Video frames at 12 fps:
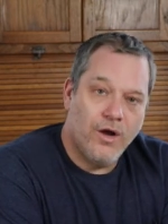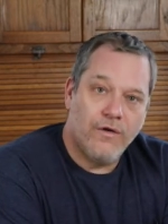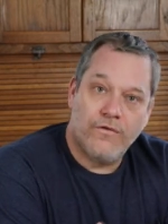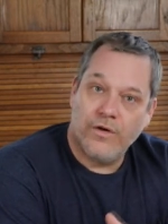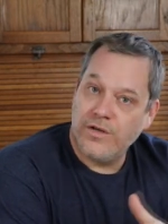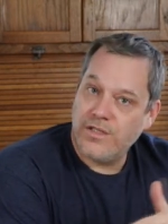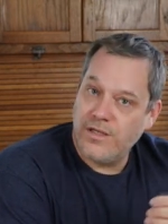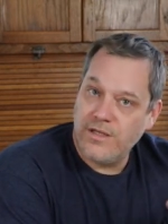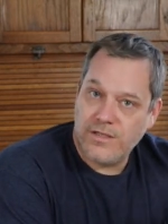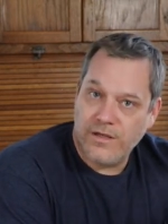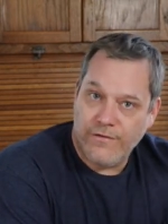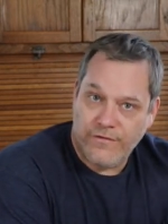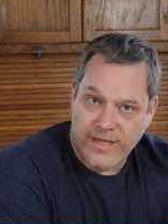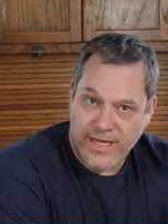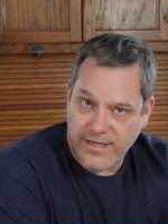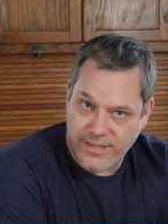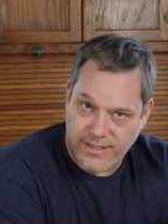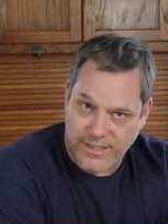versus
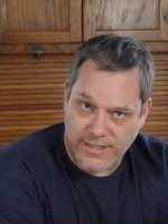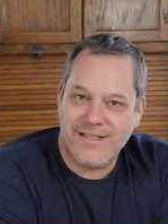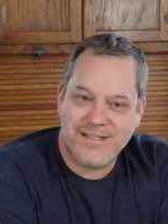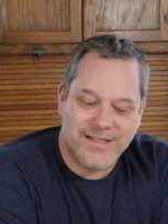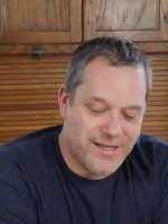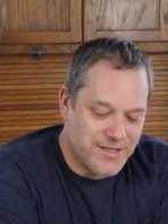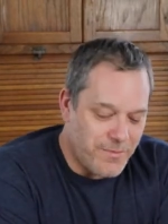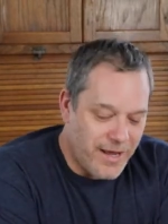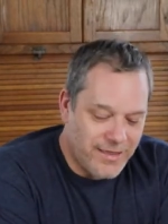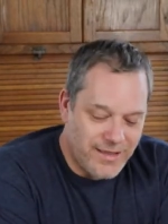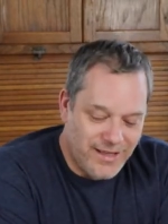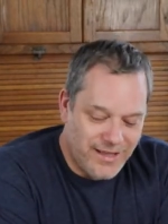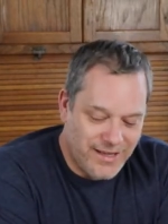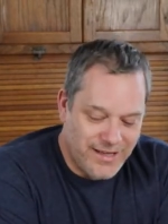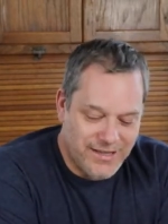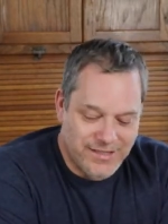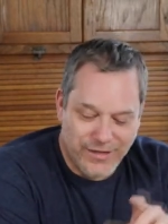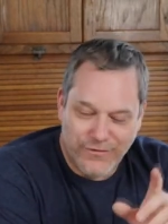fajita seasonings, because my thinking
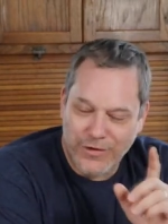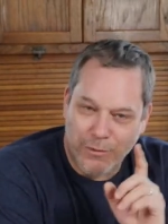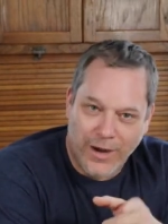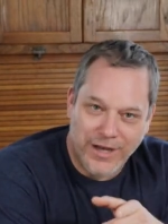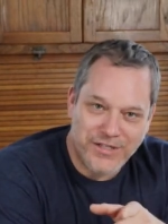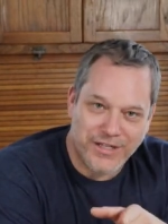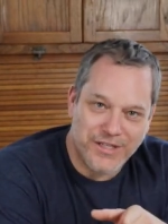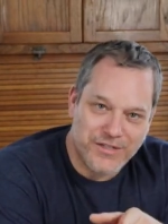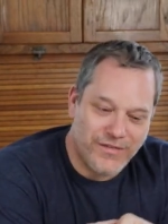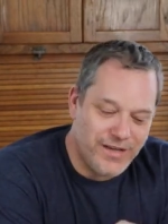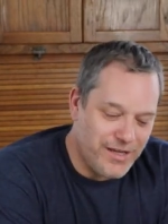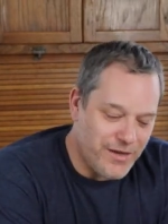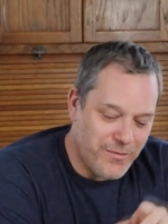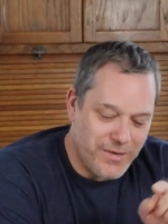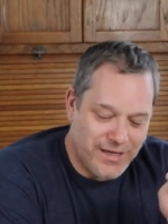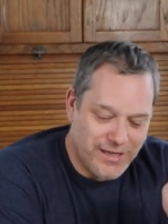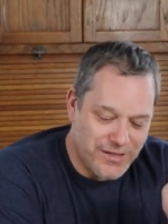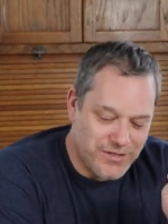is if you're watching this video
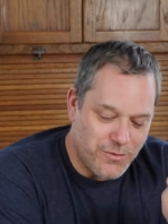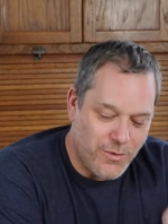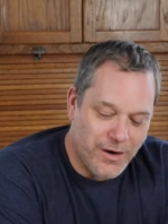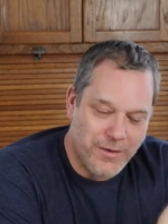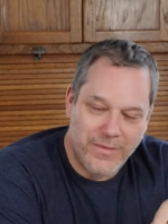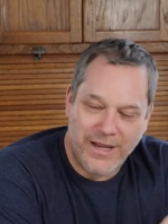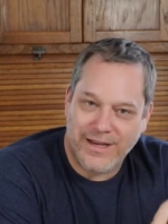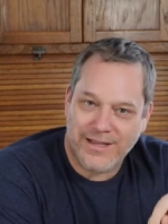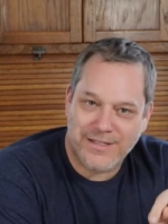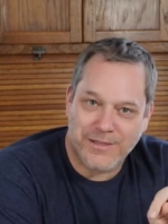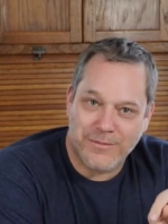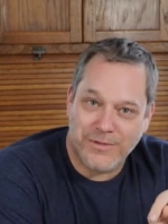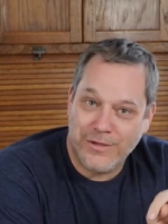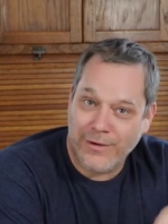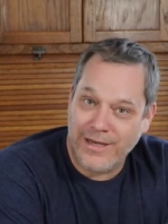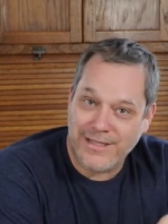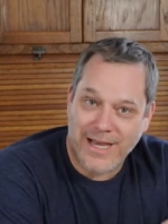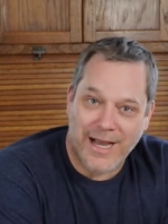because you want to make some
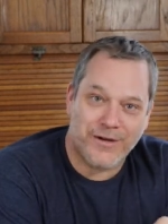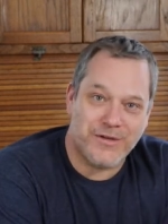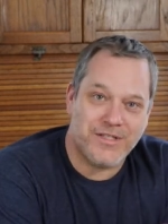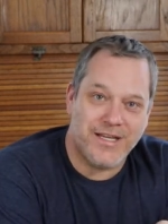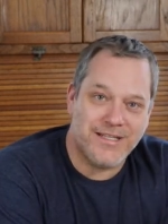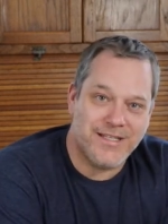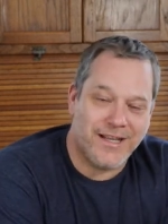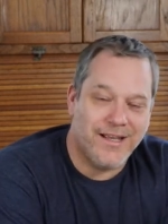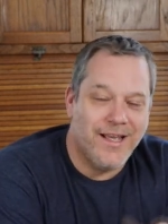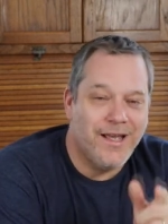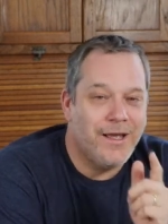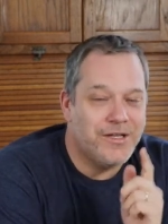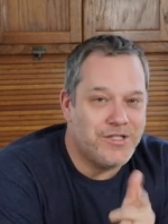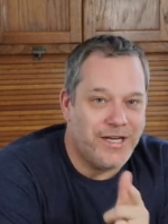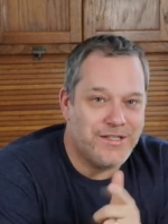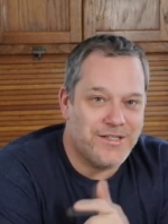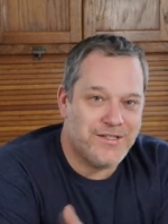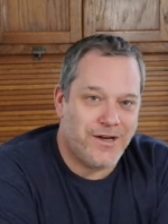great taco seasoning,
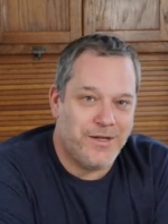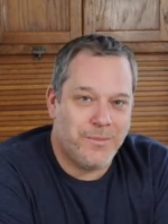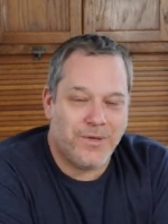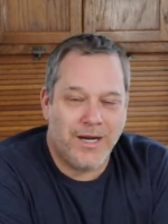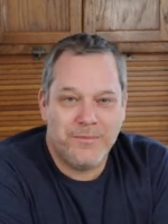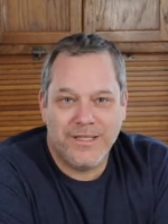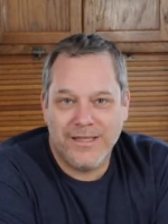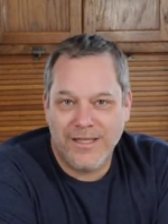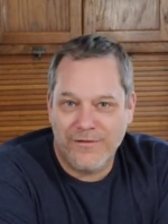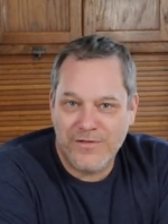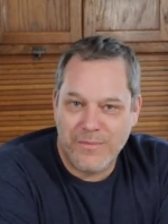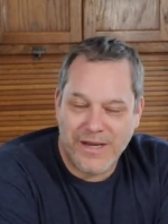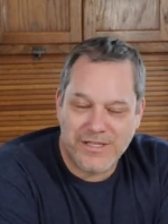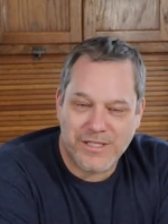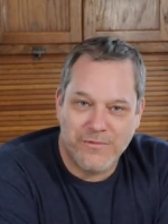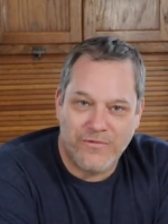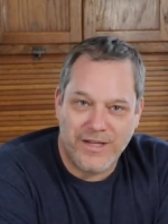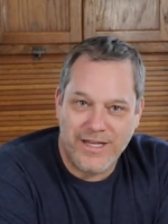chances are you probably love to make
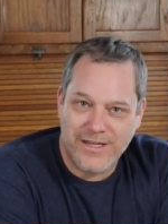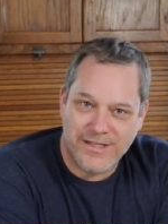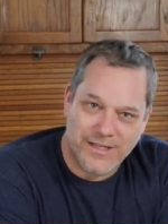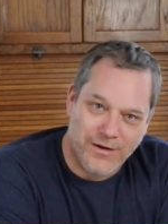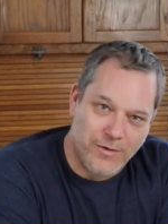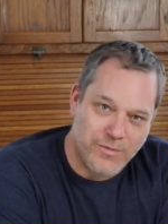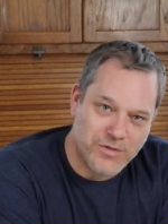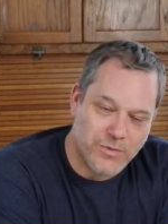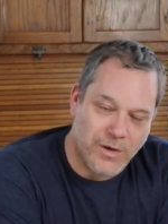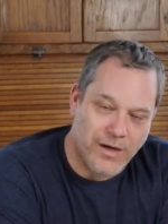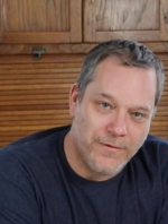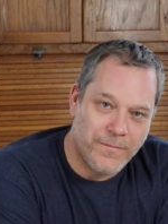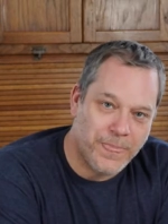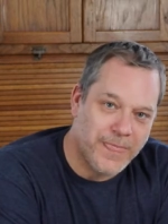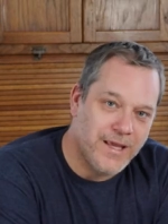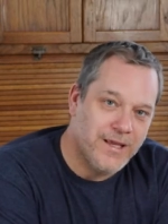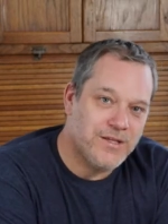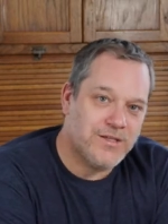some fajitas at home as well.
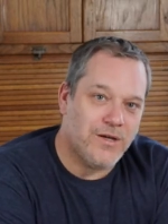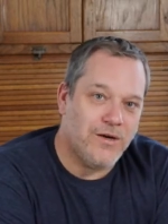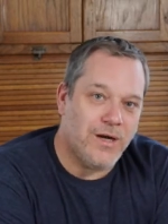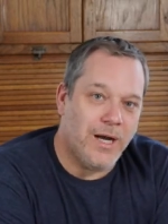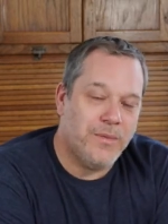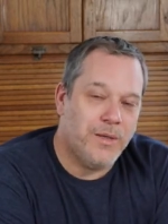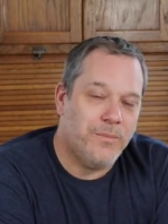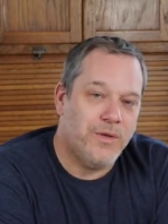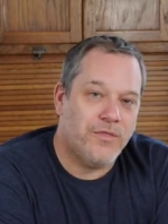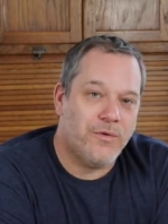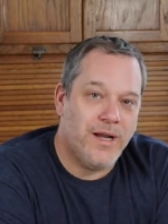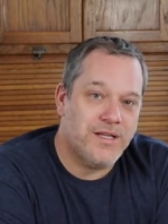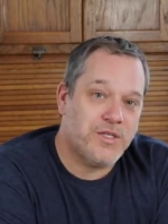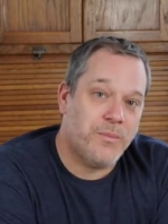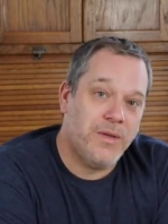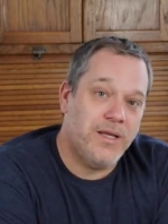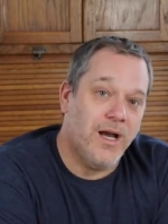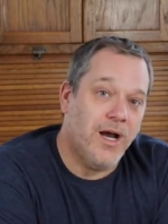So I'm going to put the
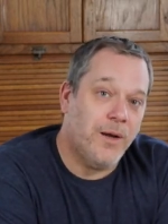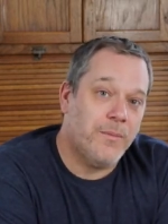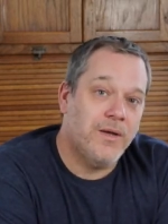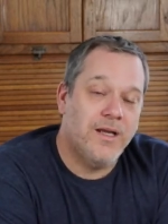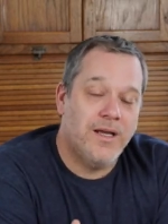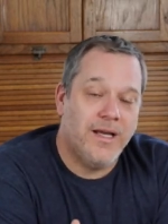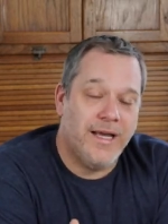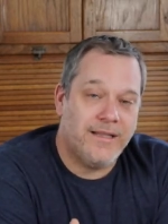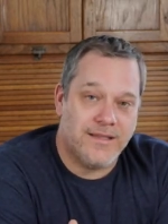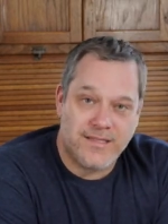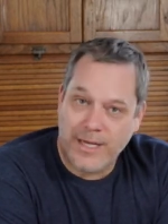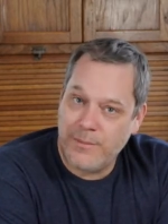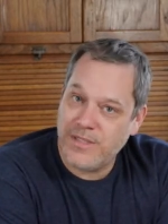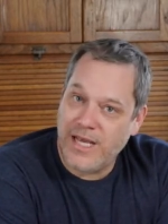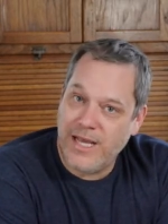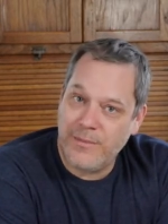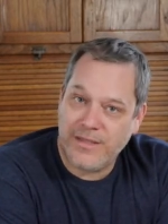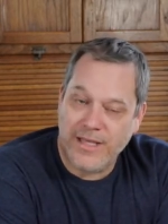recipe up at the same
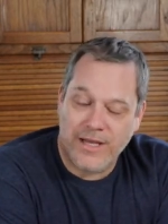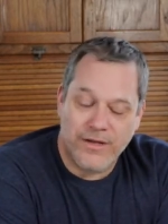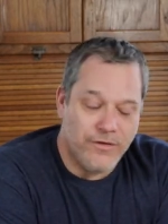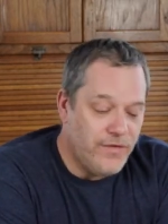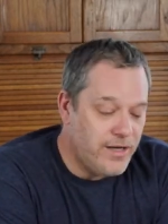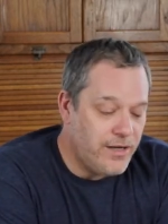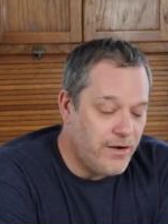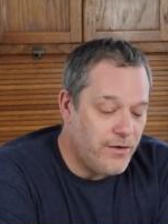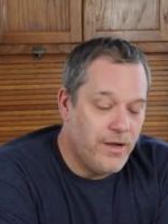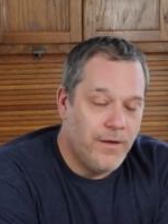time at the end of the video.